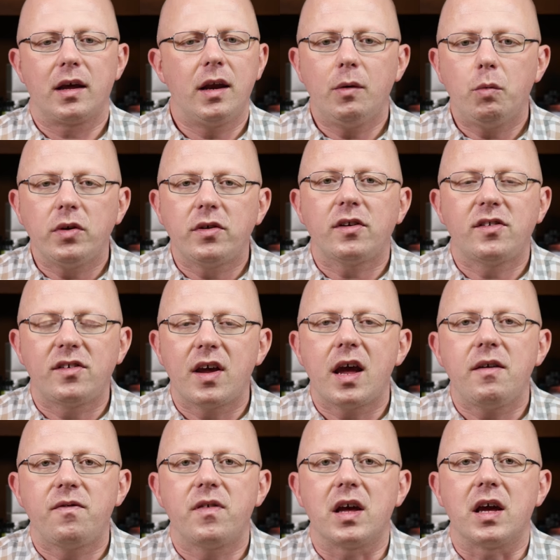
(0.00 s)
And it was a
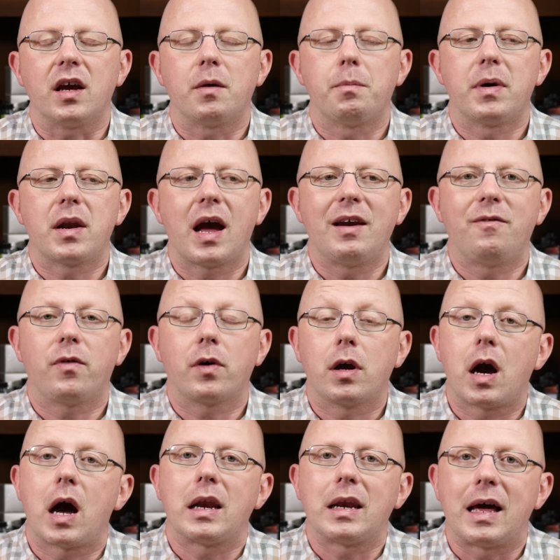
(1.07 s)
safe ink, but I had
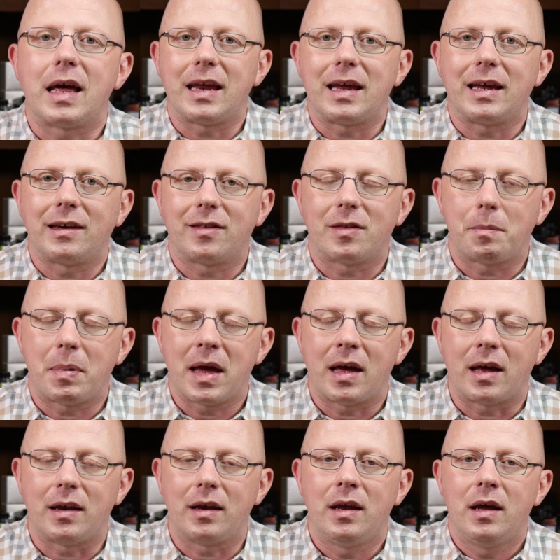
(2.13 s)
forgotten inked the
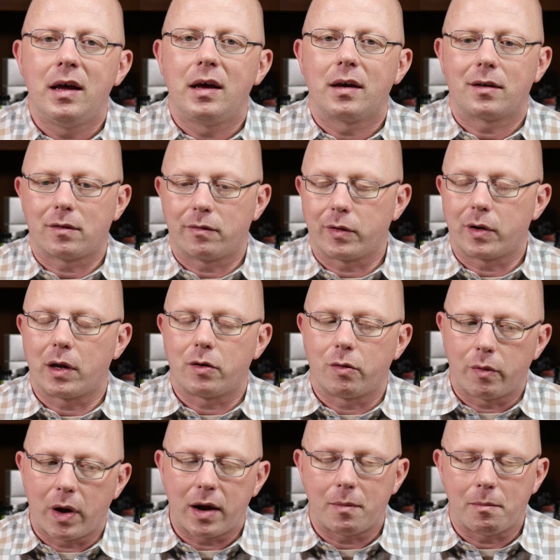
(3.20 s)
pen because I forgot to
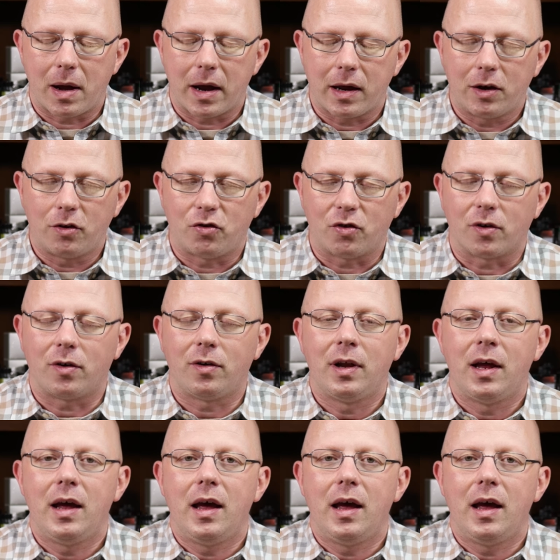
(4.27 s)
write in my ink journal